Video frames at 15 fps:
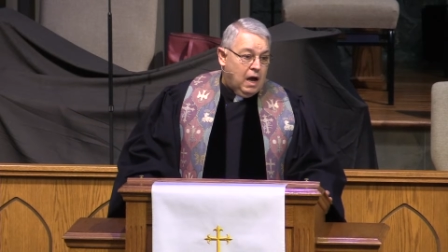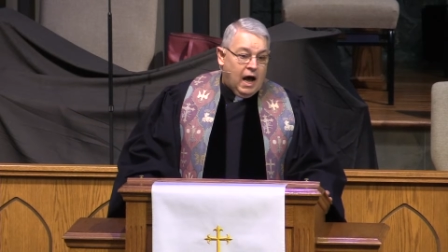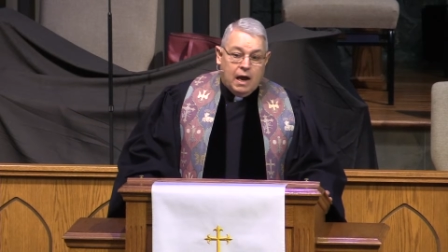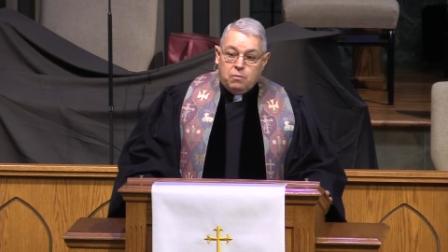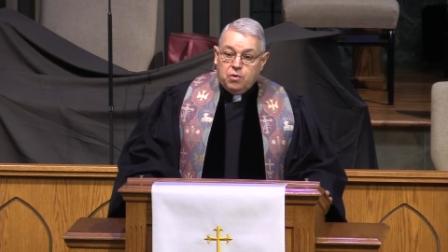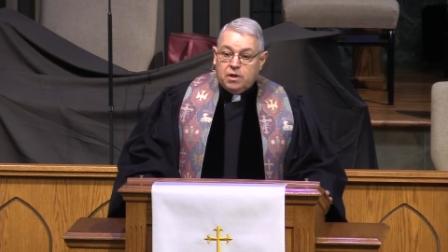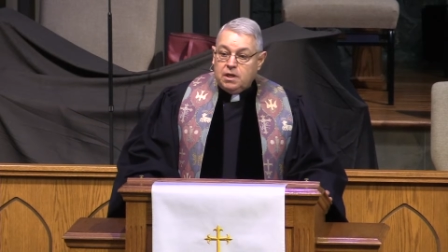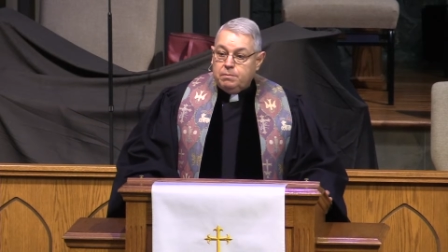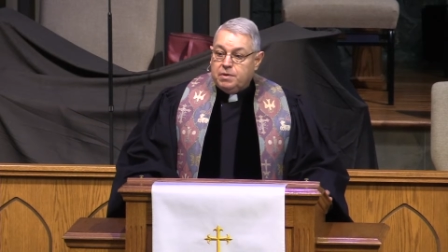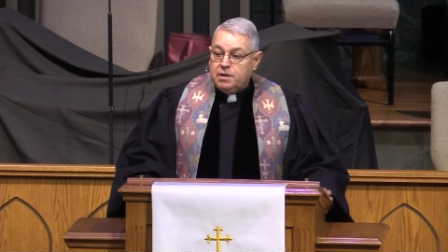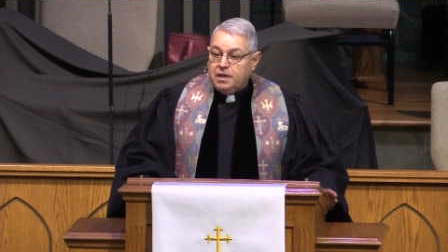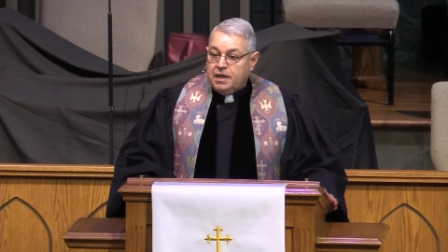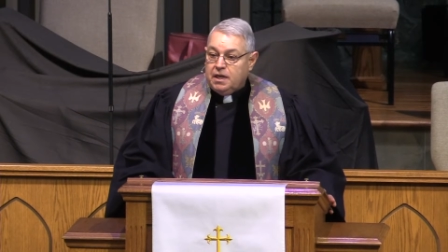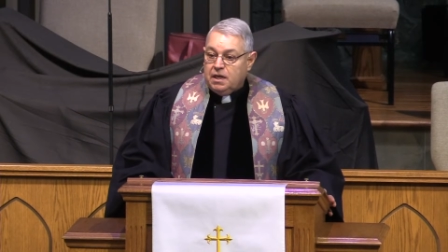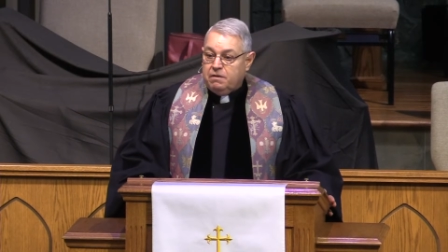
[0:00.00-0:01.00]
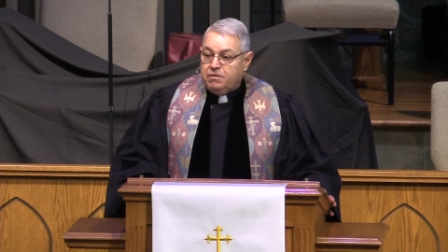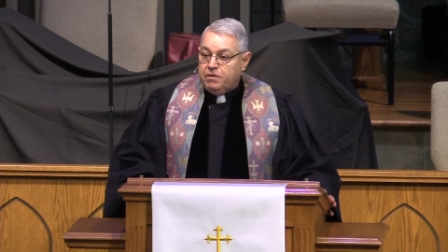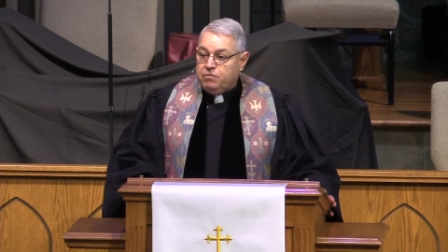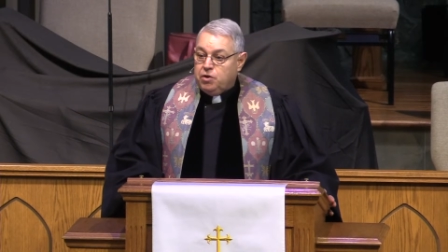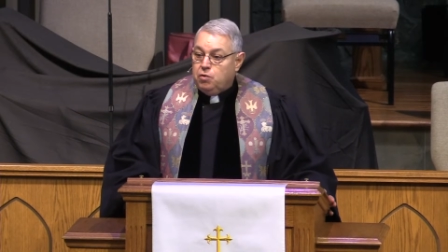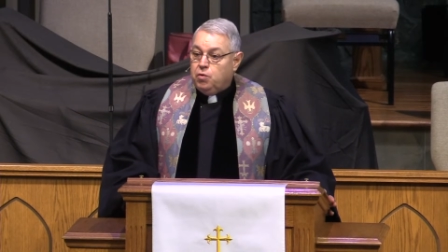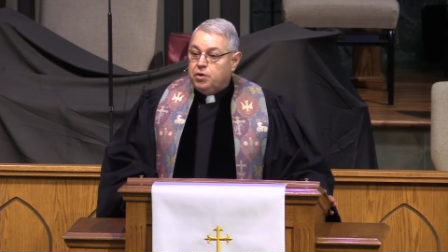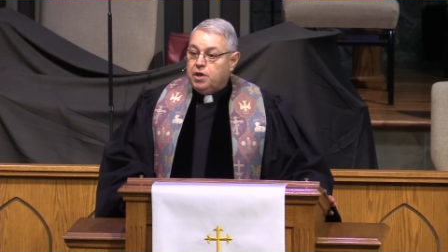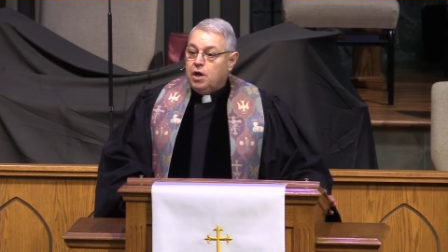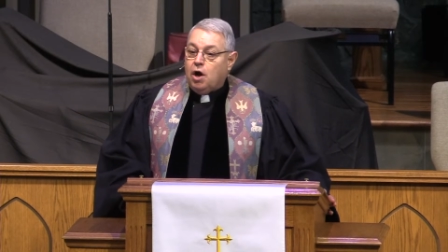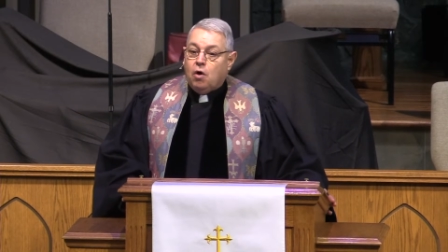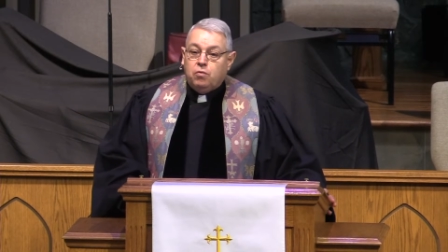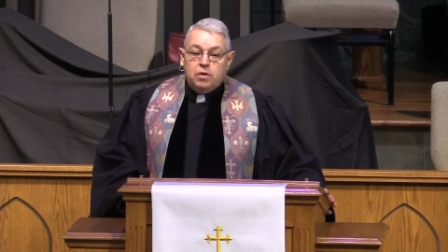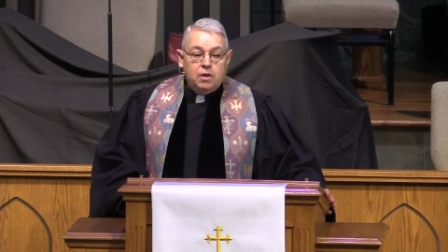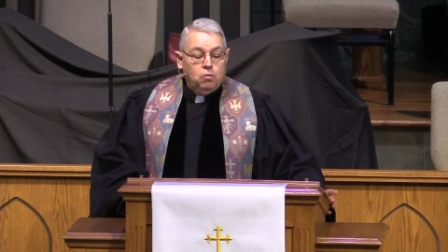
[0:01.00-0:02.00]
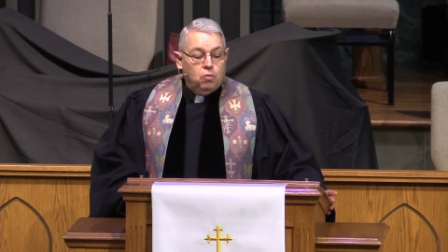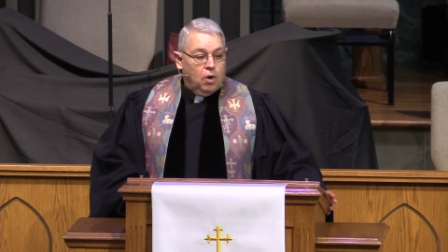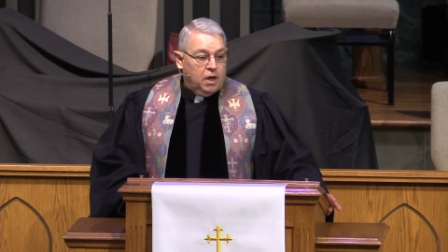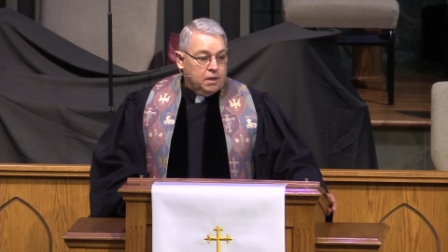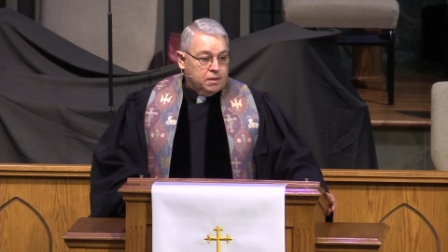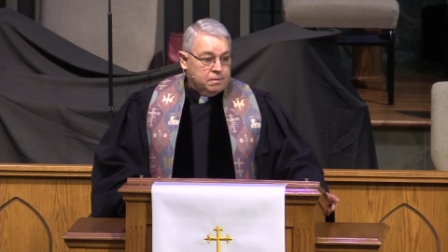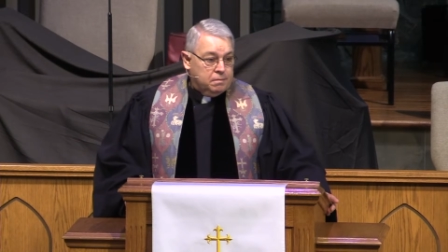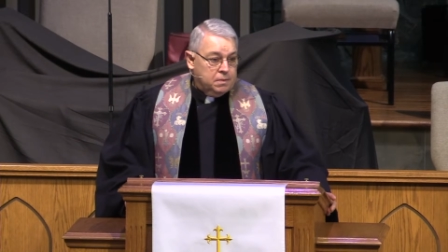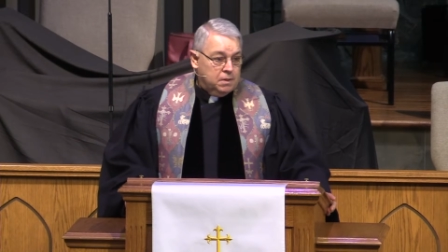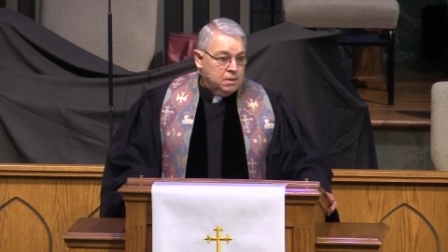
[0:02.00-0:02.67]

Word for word: I really believe if you were the only one,